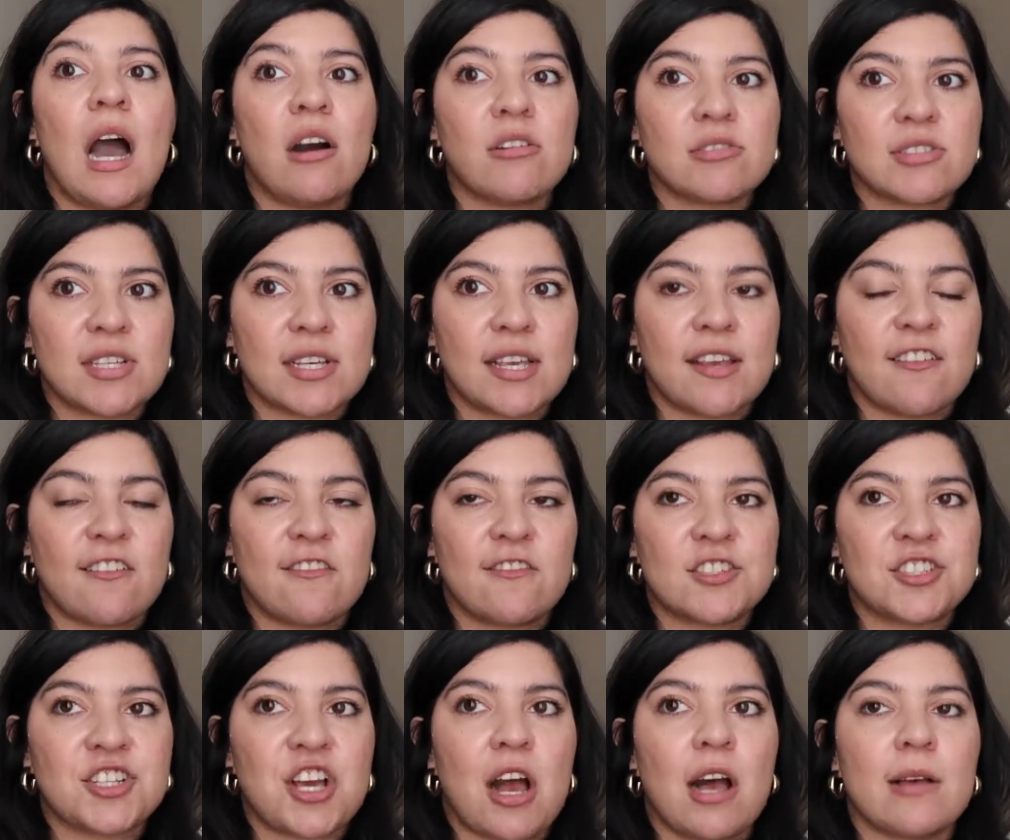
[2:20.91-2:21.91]
I was looking for
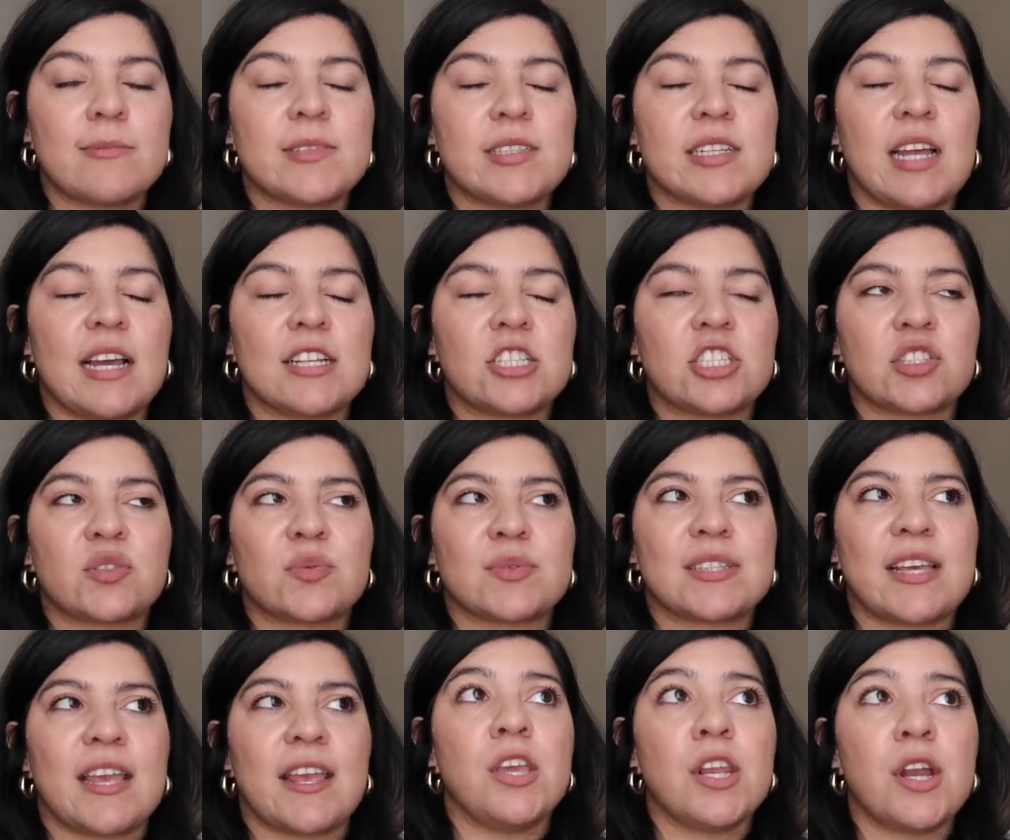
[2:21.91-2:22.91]
jobs and I just
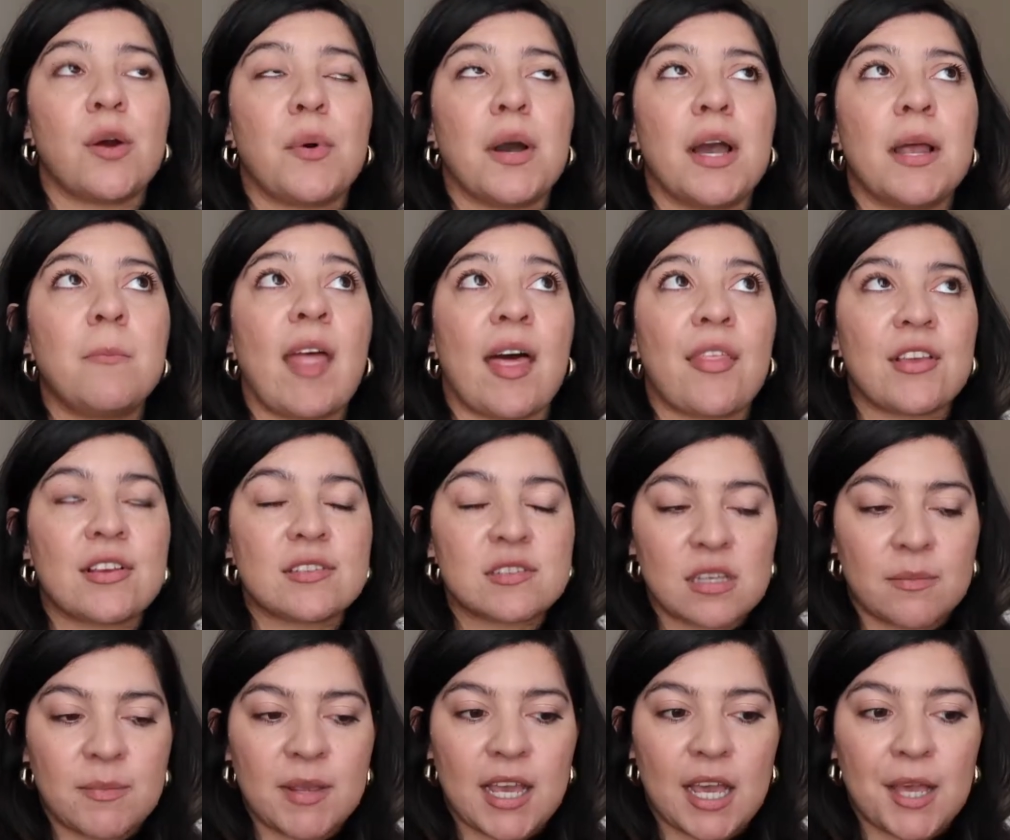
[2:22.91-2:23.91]
was like, you know what, nothing's
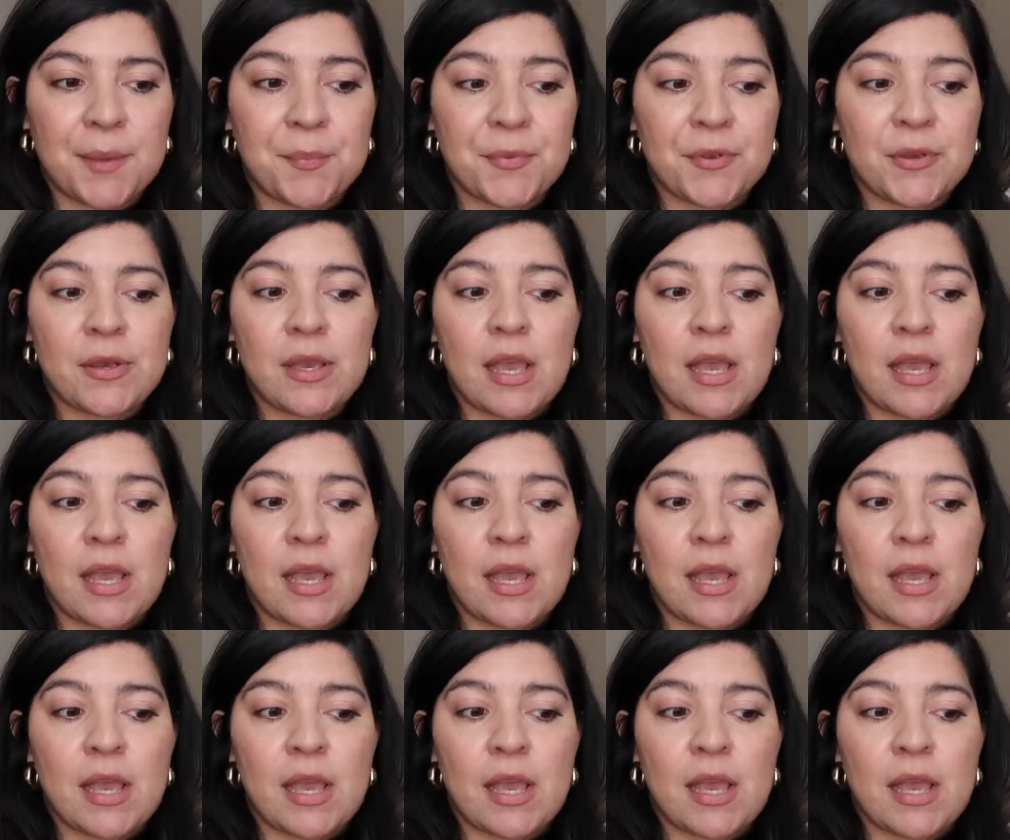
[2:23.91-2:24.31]
coming up,